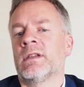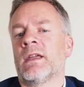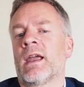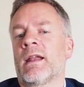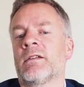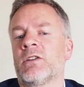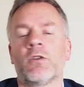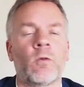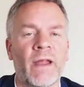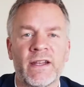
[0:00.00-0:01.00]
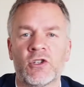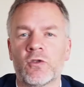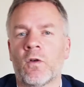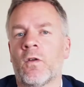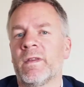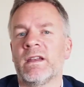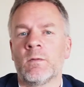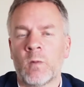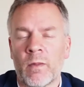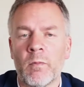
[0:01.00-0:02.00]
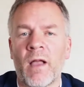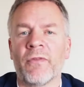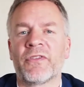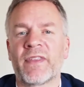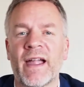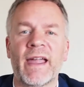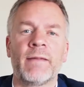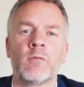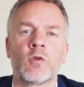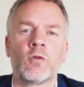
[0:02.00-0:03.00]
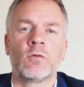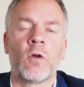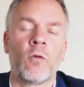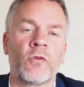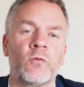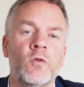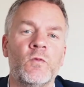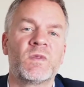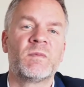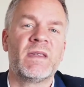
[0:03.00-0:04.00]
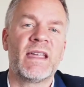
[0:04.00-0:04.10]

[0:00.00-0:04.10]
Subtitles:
And later on in 1 month's time, could those rooms be